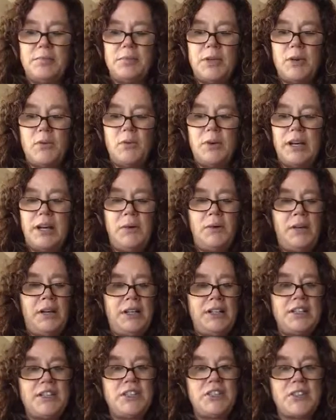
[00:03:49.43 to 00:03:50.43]
But what I
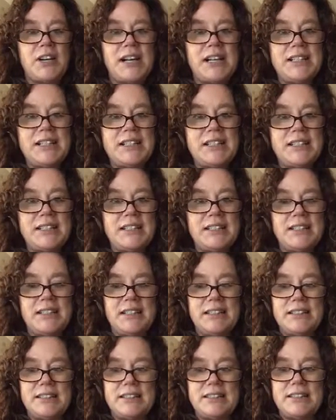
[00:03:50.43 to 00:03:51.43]
want to stress
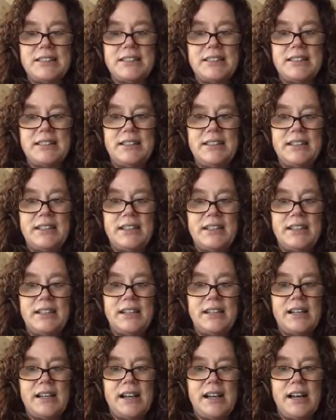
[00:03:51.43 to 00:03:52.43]
is
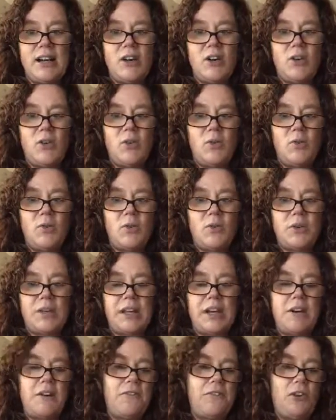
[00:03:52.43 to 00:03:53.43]
how
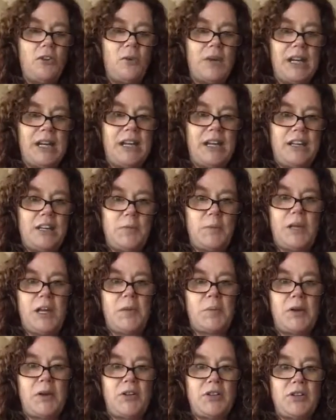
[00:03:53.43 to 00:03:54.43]
careful we need to
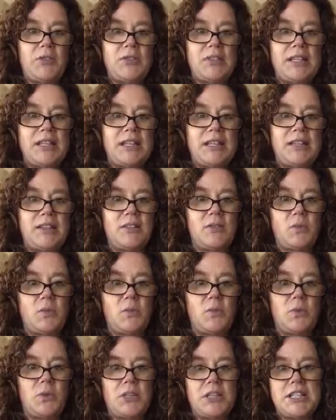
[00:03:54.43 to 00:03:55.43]
be about using
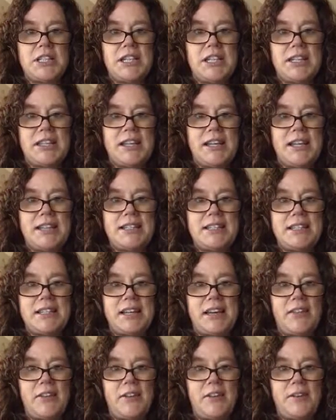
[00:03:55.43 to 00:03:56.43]
words like that
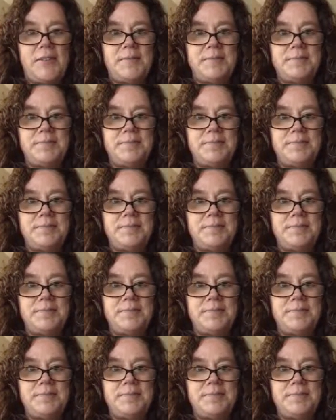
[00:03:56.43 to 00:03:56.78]
together.